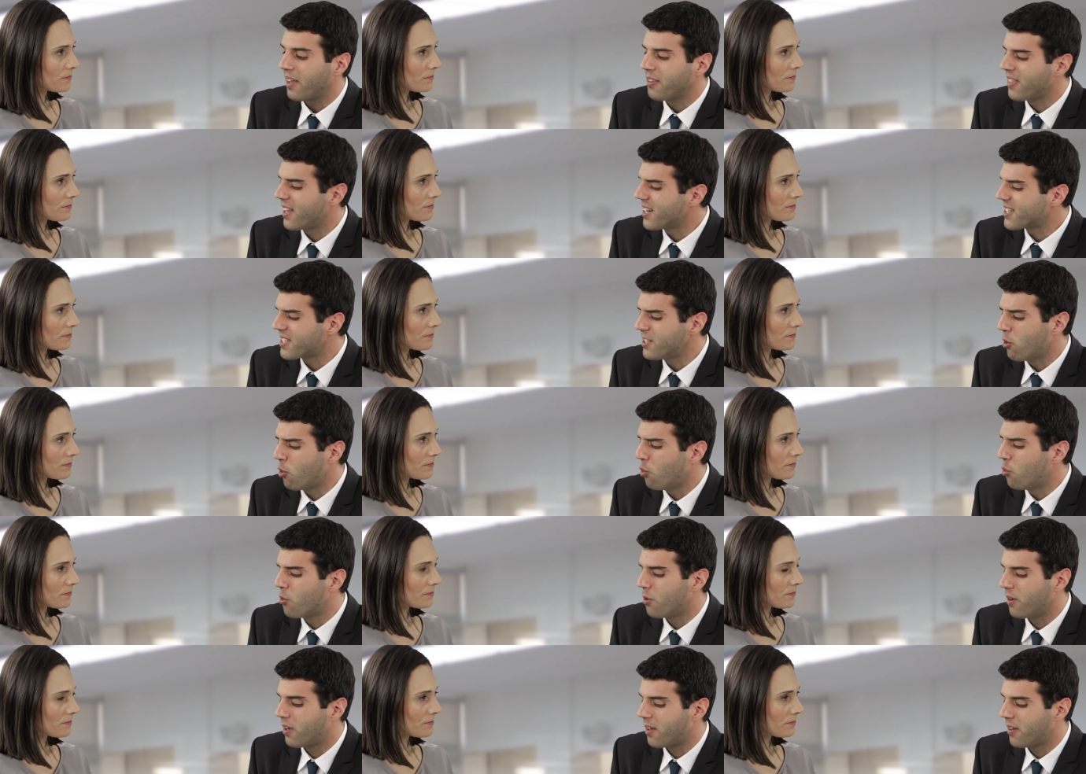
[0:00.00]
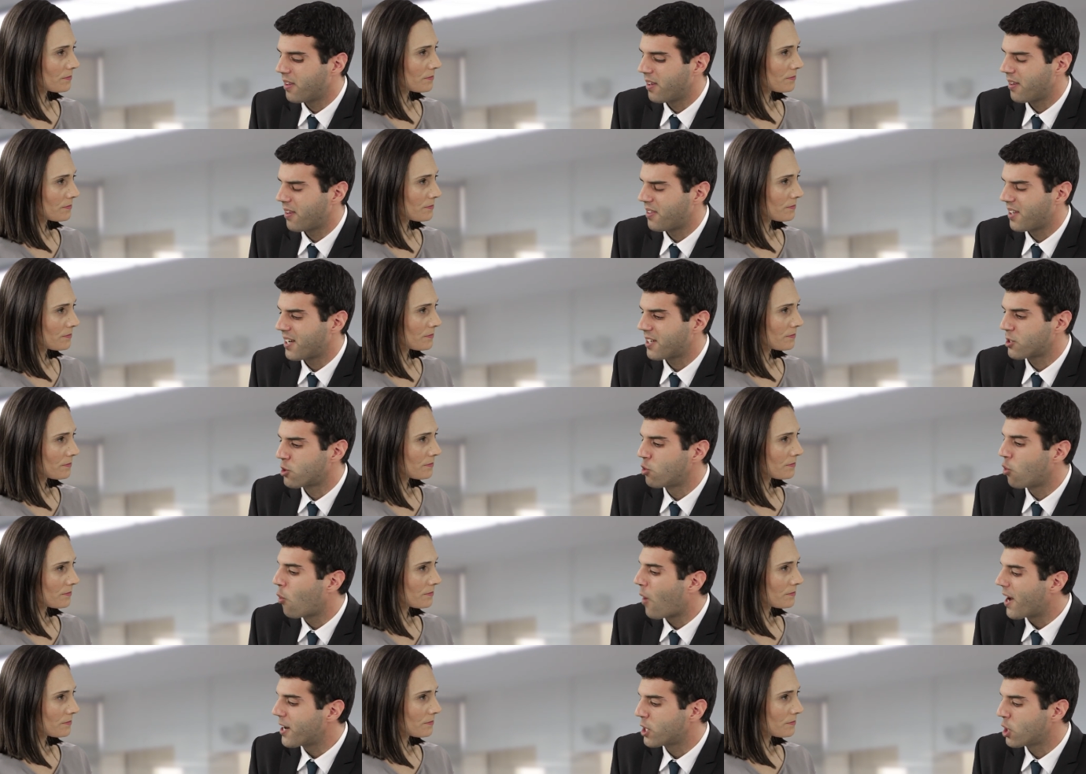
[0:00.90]
Speaker 1: There's no, uh, there's
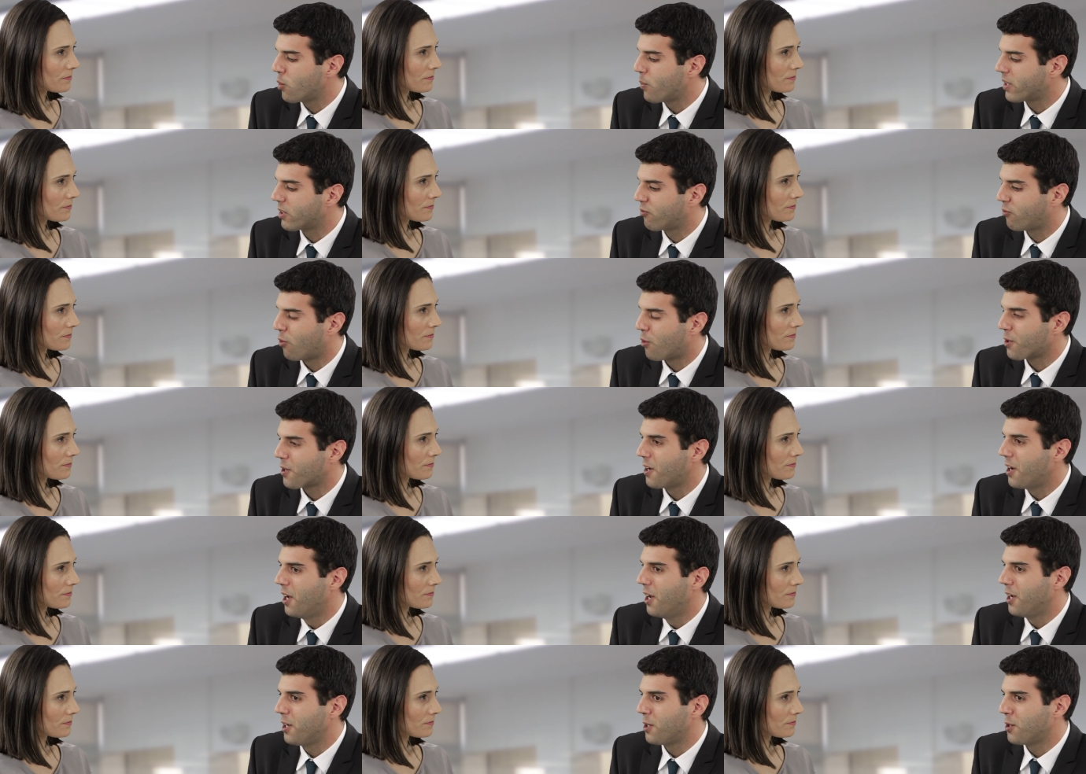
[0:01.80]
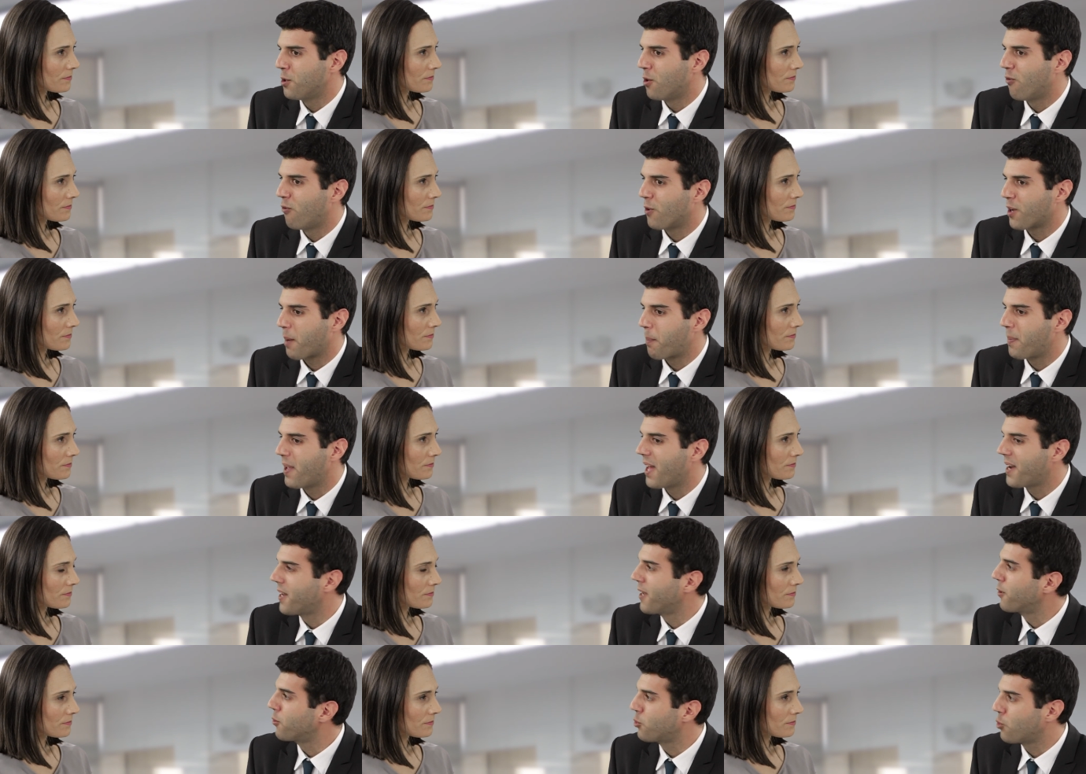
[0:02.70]
no argument for, you know, for
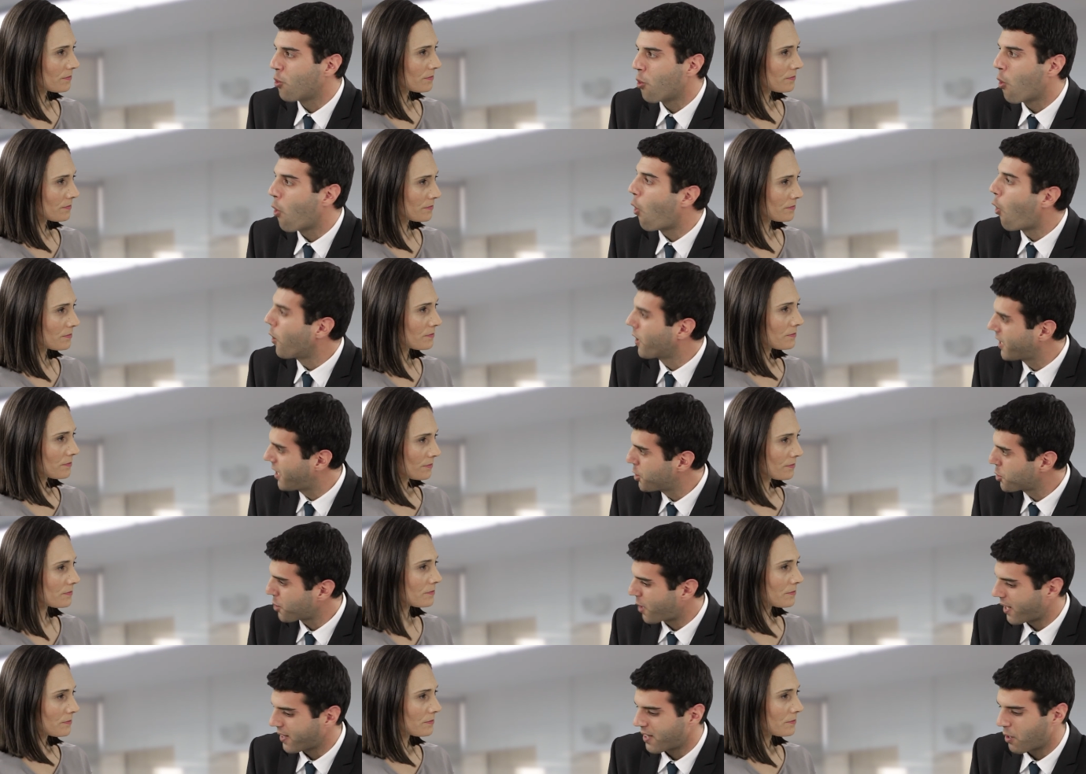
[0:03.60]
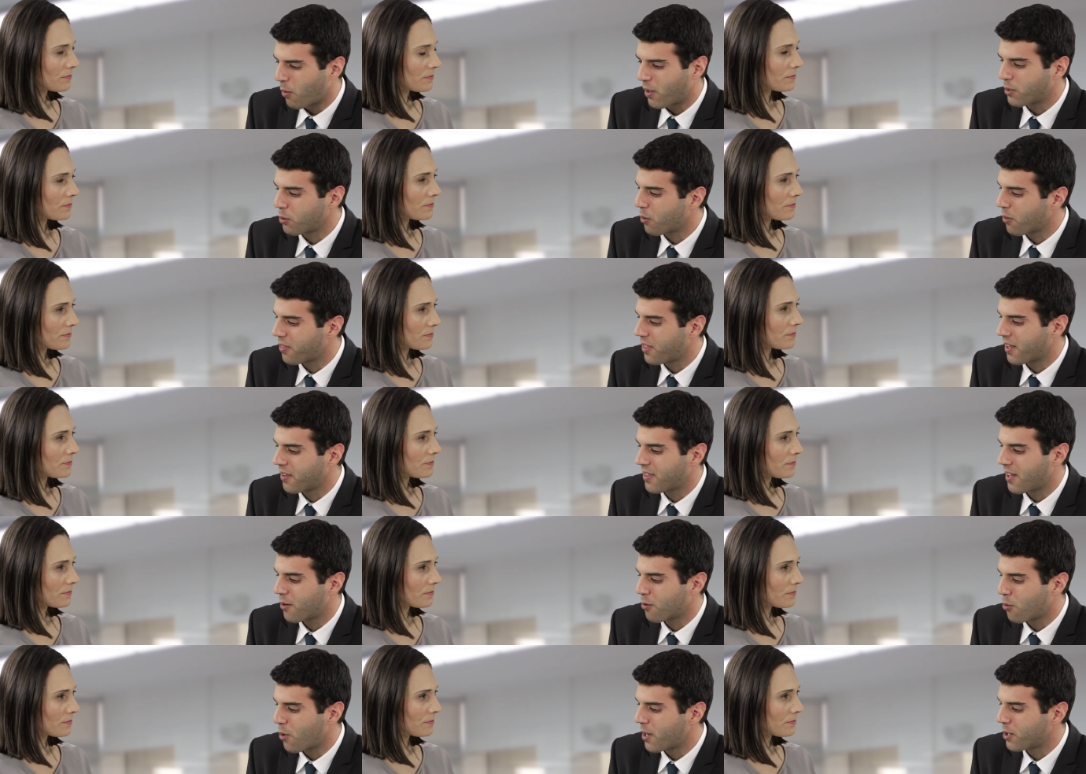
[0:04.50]
appearing too hawkish right now. I don't
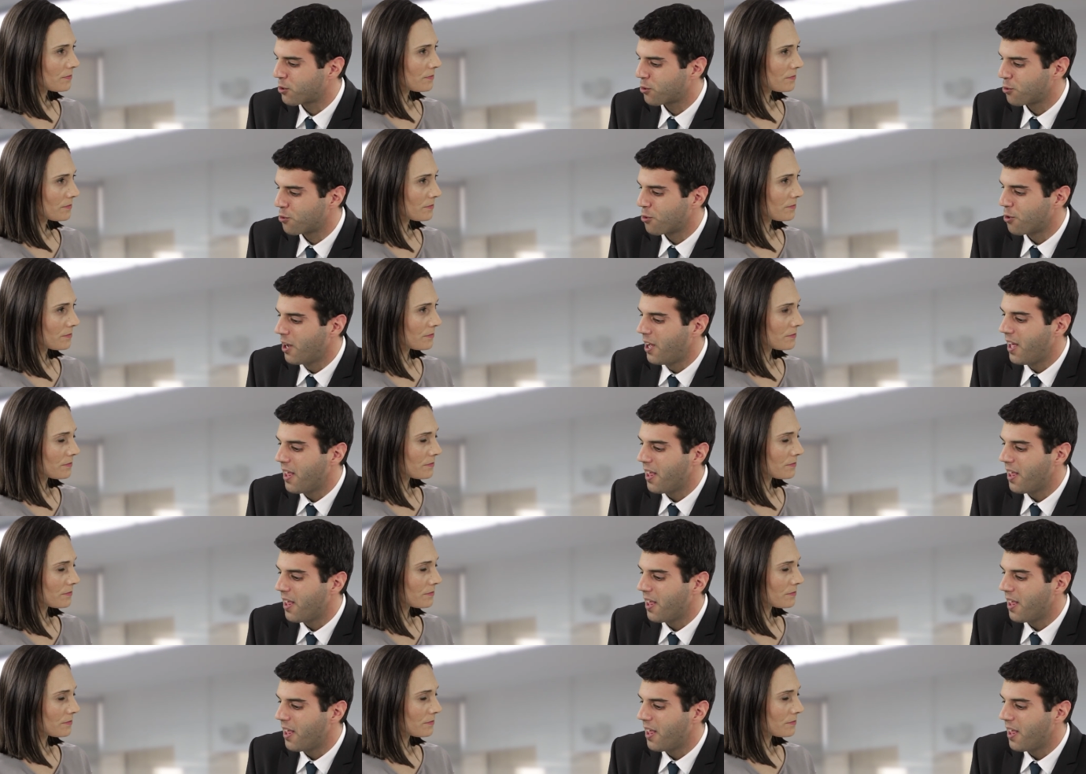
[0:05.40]
think they're going to,